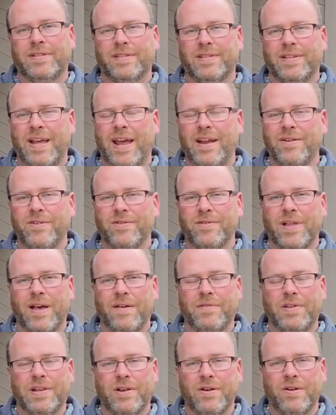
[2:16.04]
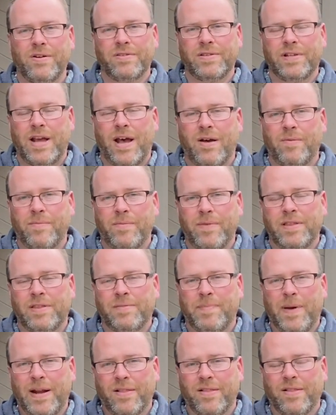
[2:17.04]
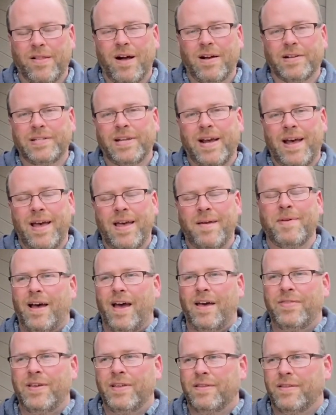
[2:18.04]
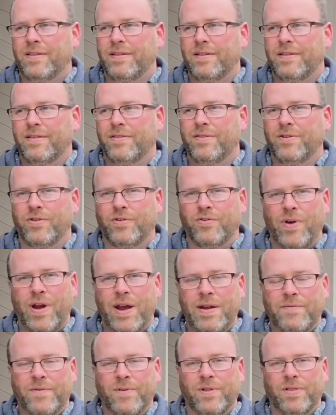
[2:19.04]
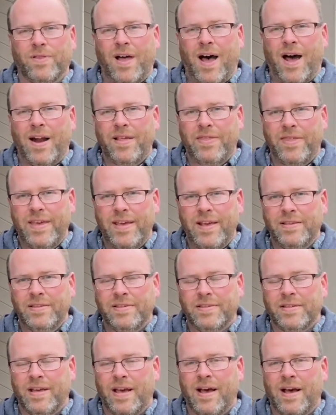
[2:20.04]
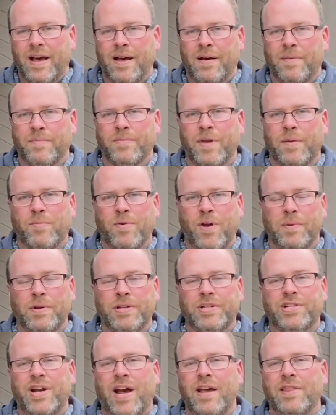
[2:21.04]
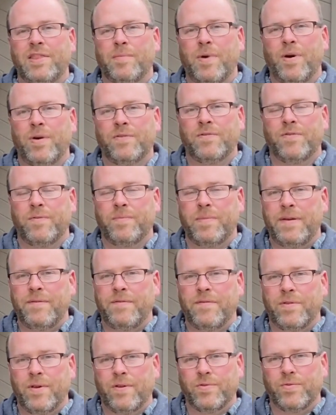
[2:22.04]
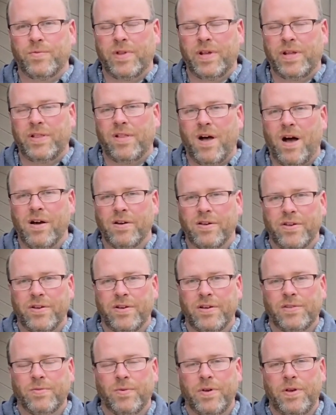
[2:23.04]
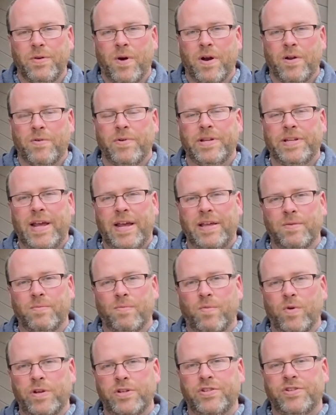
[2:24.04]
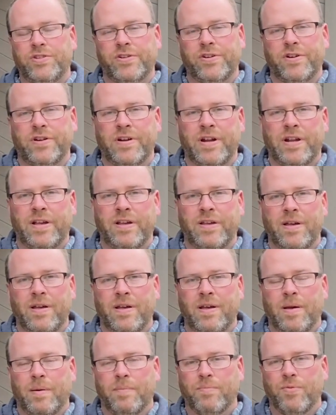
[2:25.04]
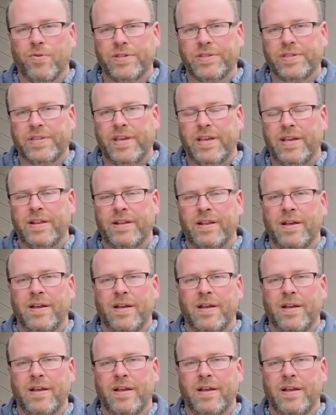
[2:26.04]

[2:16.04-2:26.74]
10 or 11 years now. It's been a long time. I think they're great for a lot of things. They probably shine the most for me for those really long cooks where you want to retain the moisture in a brisket,